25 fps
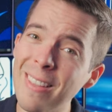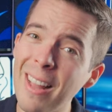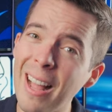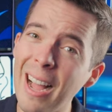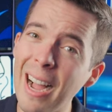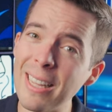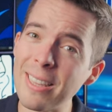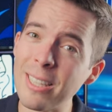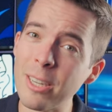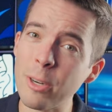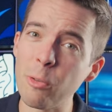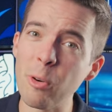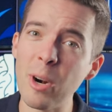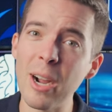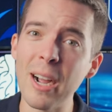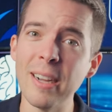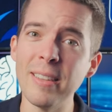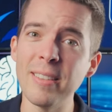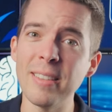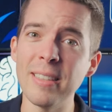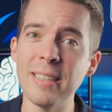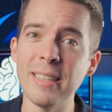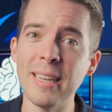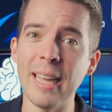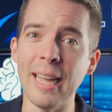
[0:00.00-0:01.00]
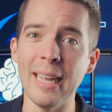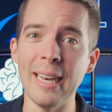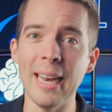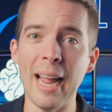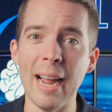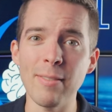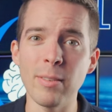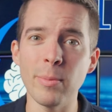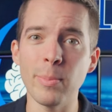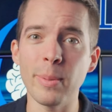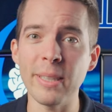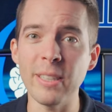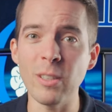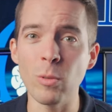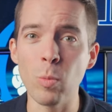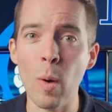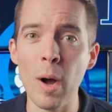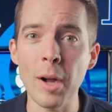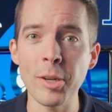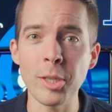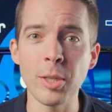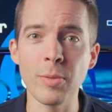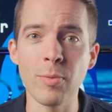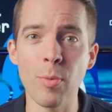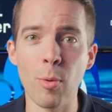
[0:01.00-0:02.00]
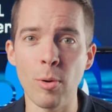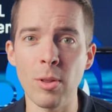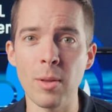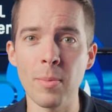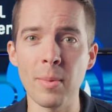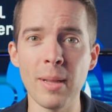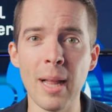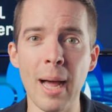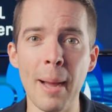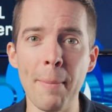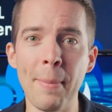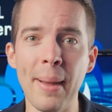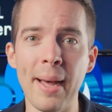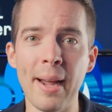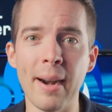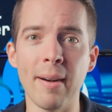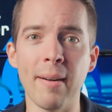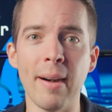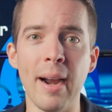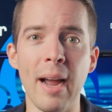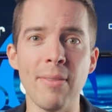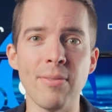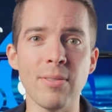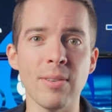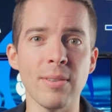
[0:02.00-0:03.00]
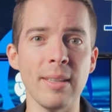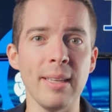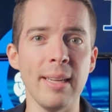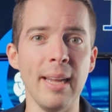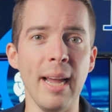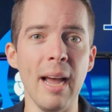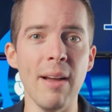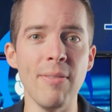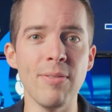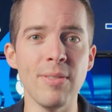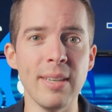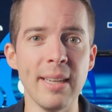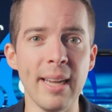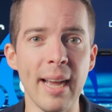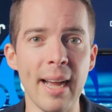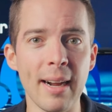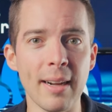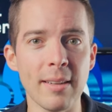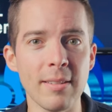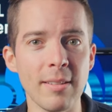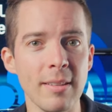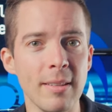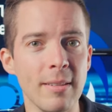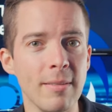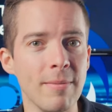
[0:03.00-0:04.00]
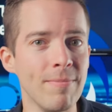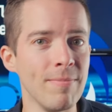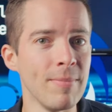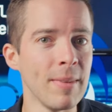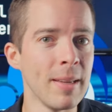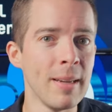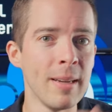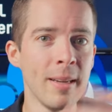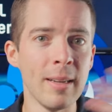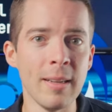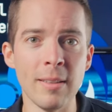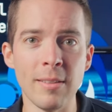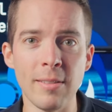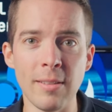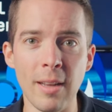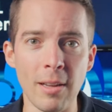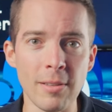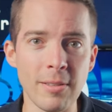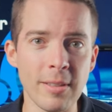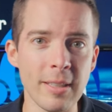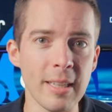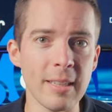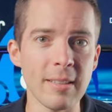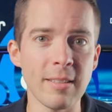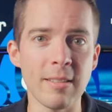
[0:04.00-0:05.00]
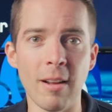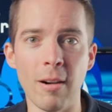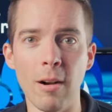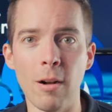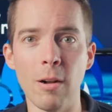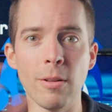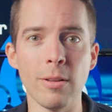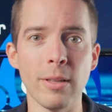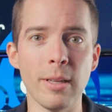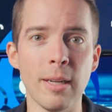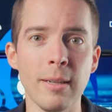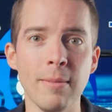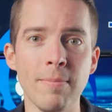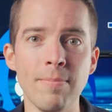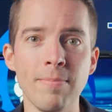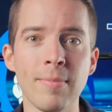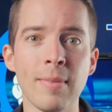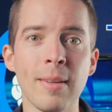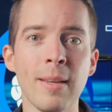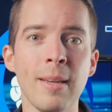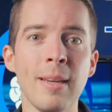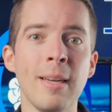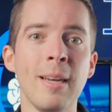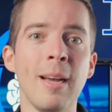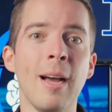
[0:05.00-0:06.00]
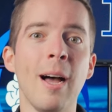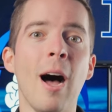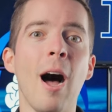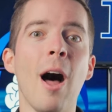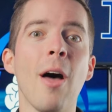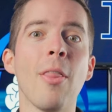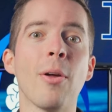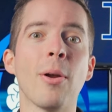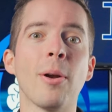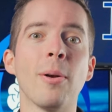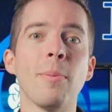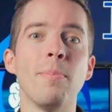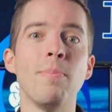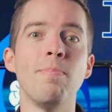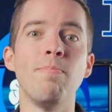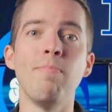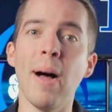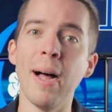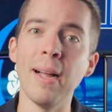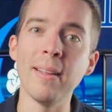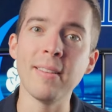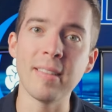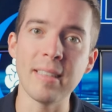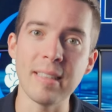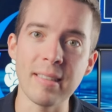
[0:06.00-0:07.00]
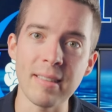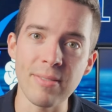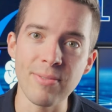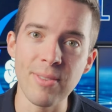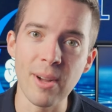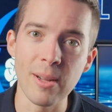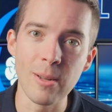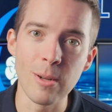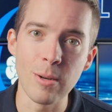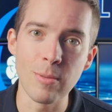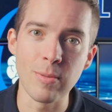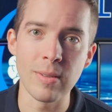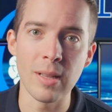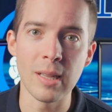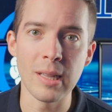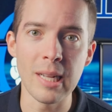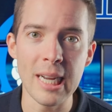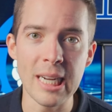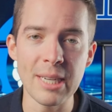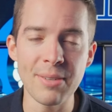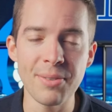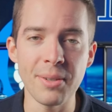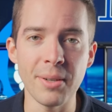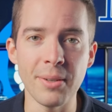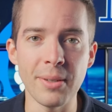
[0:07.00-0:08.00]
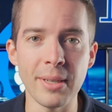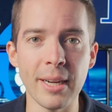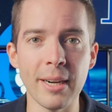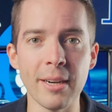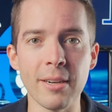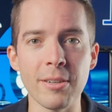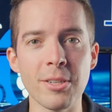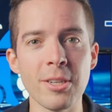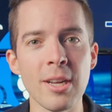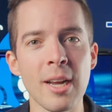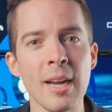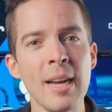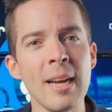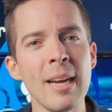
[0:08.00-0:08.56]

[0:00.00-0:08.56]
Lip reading: on the horizon, and everybody's watching for them a lot better after the FTX and Celsius and all the other Ponzi's that fell over in the last few years.